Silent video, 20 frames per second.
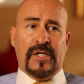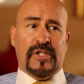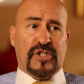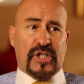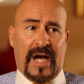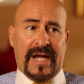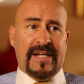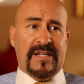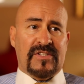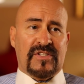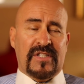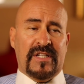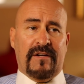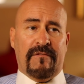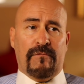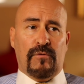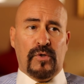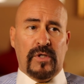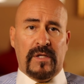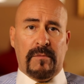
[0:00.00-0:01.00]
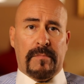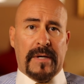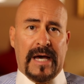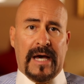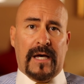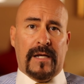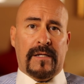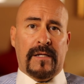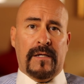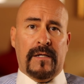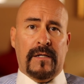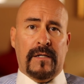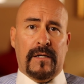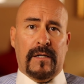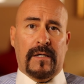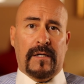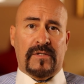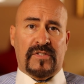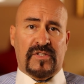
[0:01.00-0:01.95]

China's in a really bad uh,